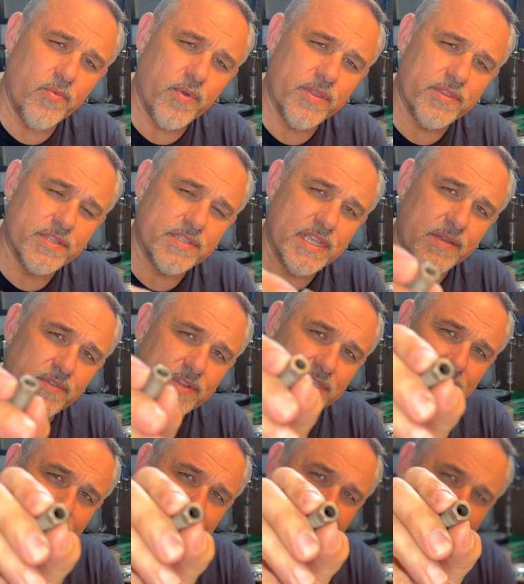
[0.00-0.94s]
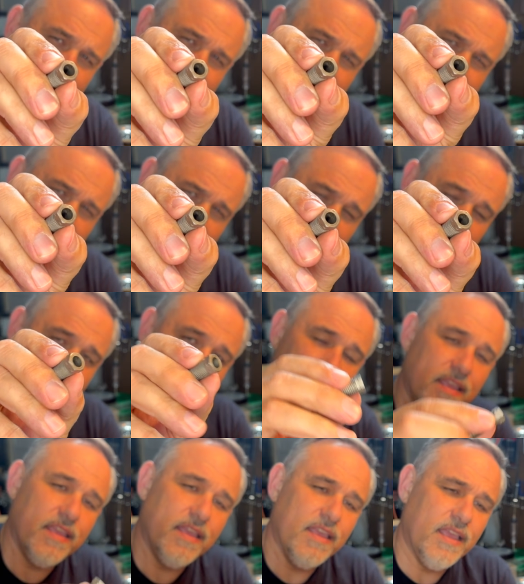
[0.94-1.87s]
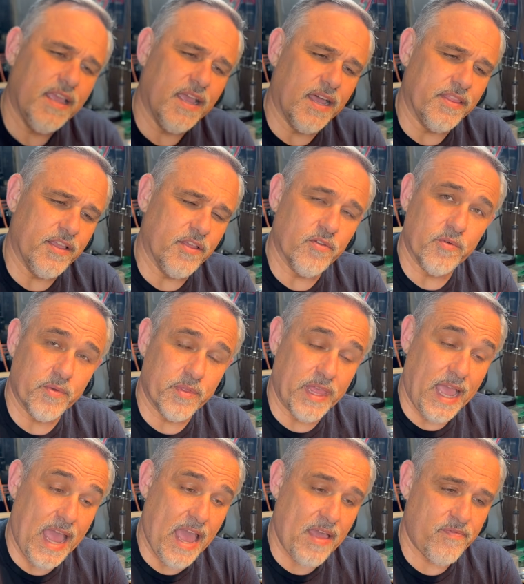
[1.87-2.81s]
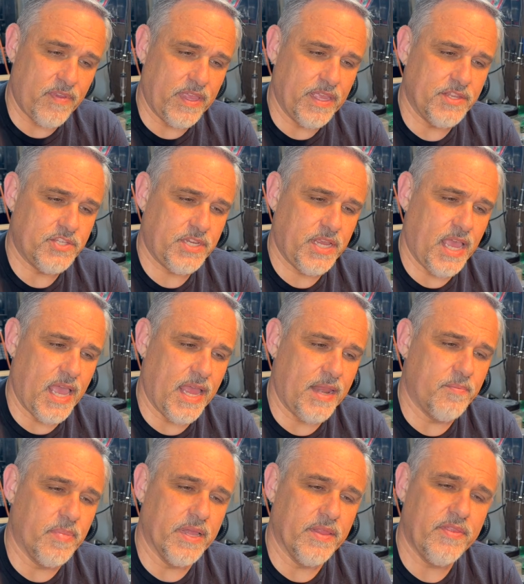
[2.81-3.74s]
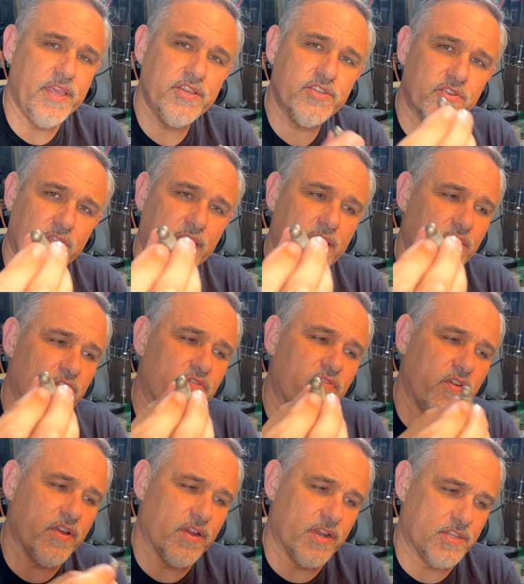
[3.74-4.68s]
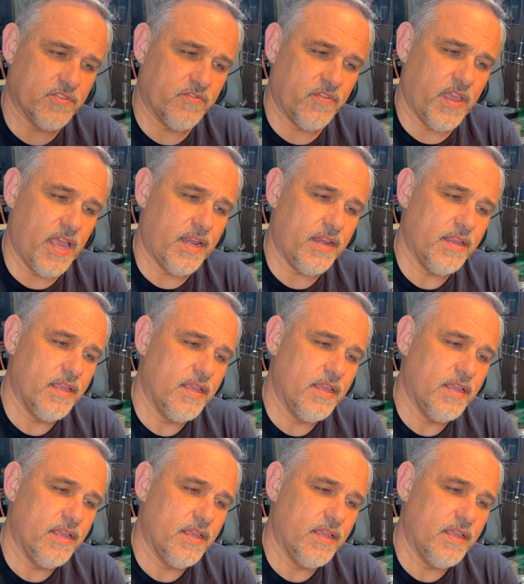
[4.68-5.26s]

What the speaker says: with a 7/16 head, the other one with a 1/2-inch head. But these are interference fit.